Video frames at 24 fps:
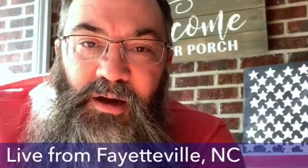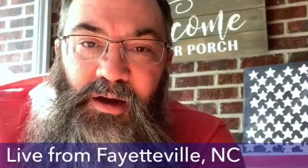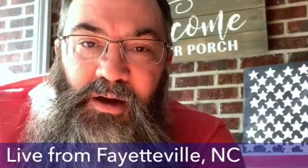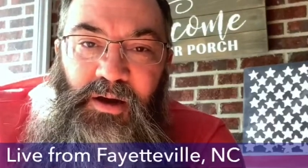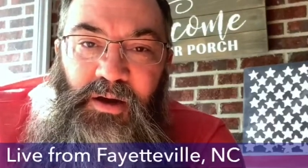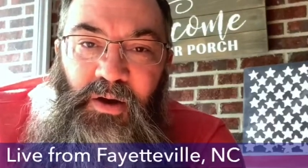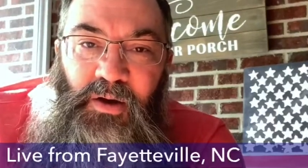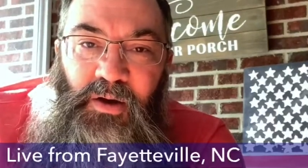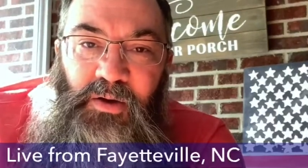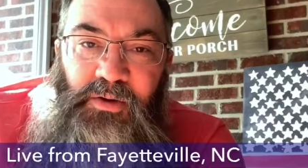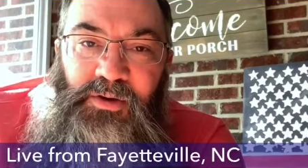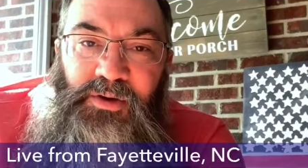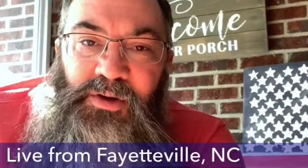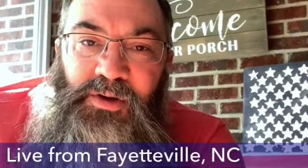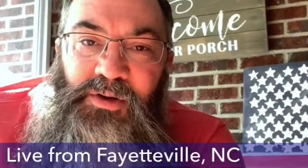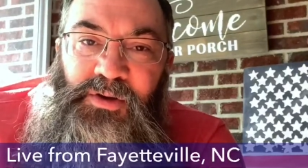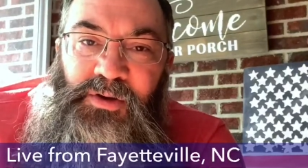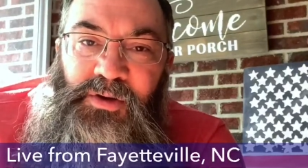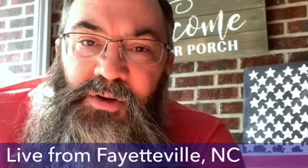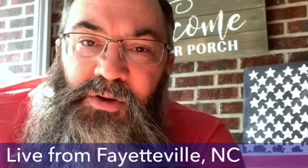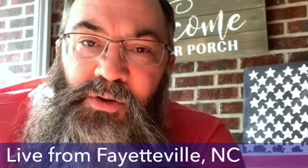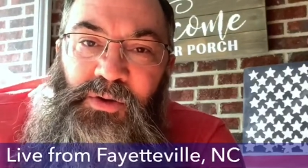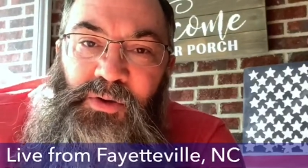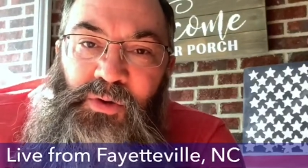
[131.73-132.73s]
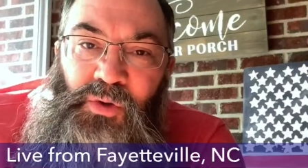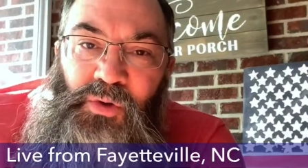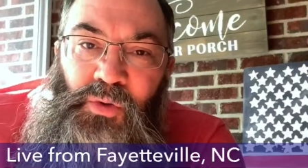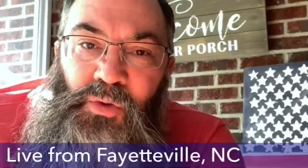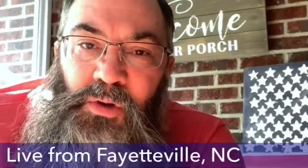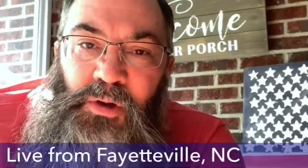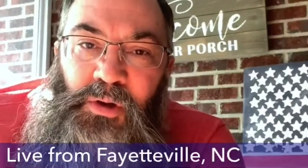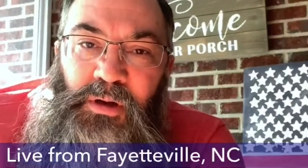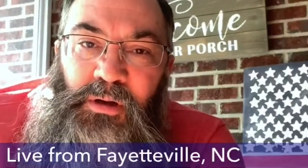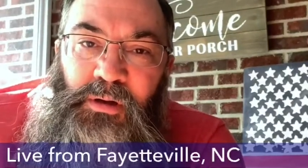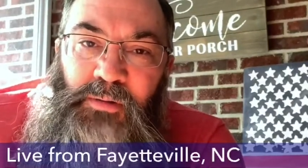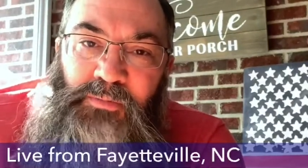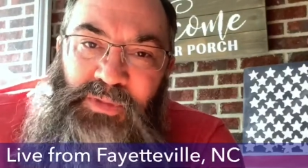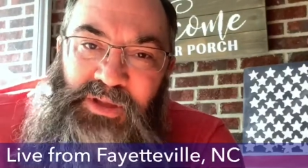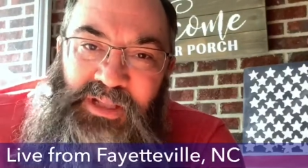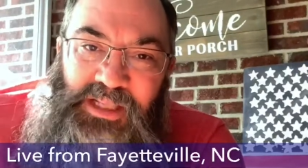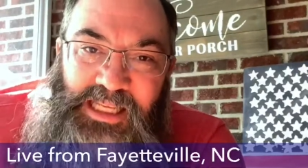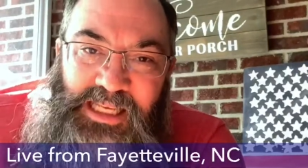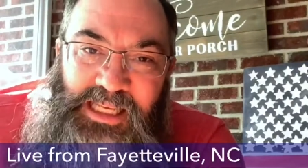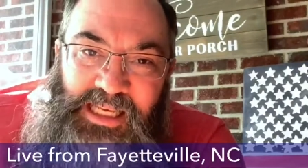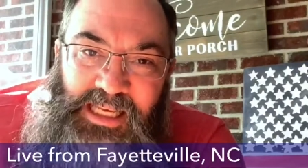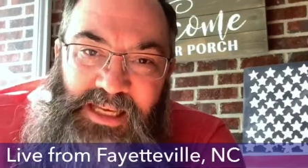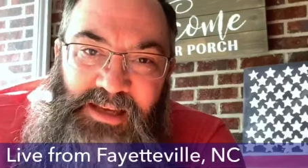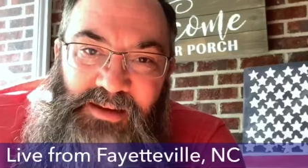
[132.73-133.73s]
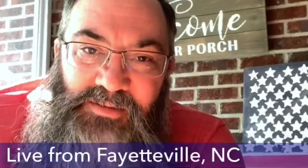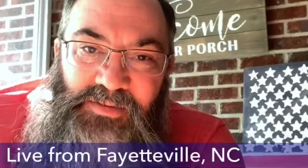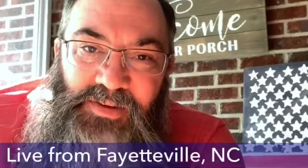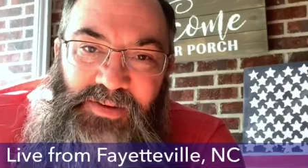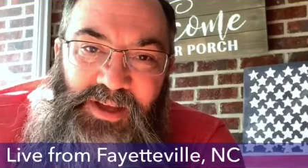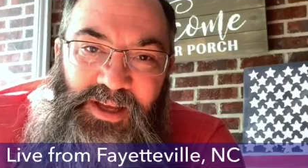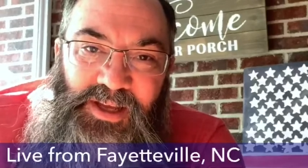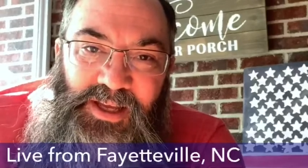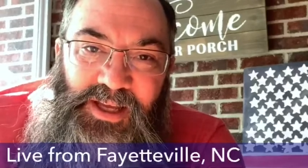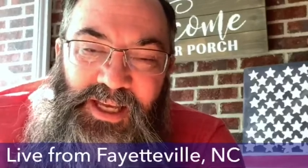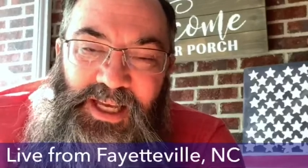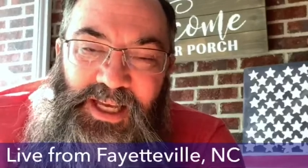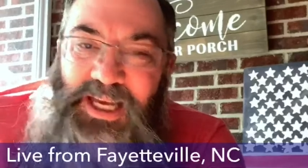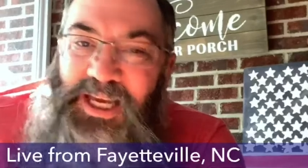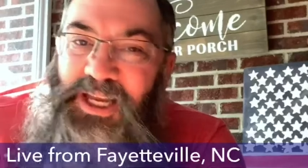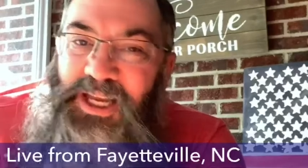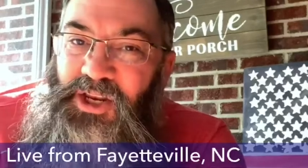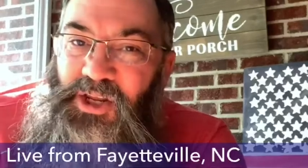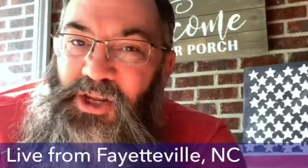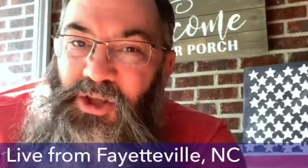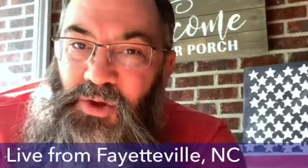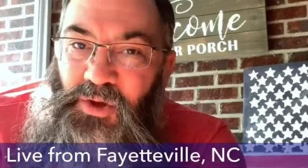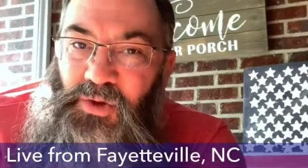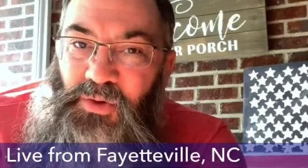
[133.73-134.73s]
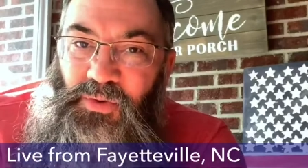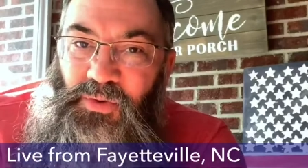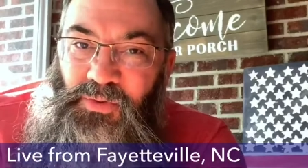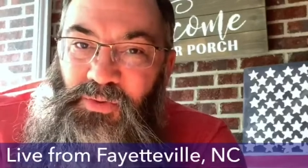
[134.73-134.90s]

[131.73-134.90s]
called Do You Believe in You?